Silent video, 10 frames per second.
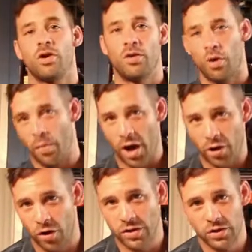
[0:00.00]
or a pie
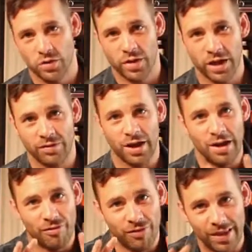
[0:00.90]
crust, you think of
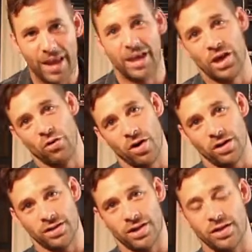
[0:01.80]
a flaky
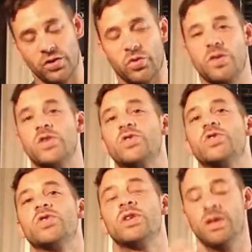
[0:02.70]
crust. And so
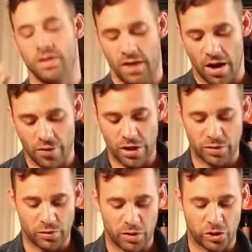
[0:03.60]
everything
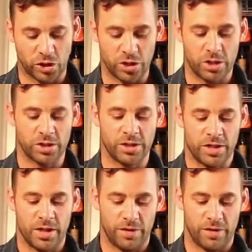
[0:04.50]
must be chilled.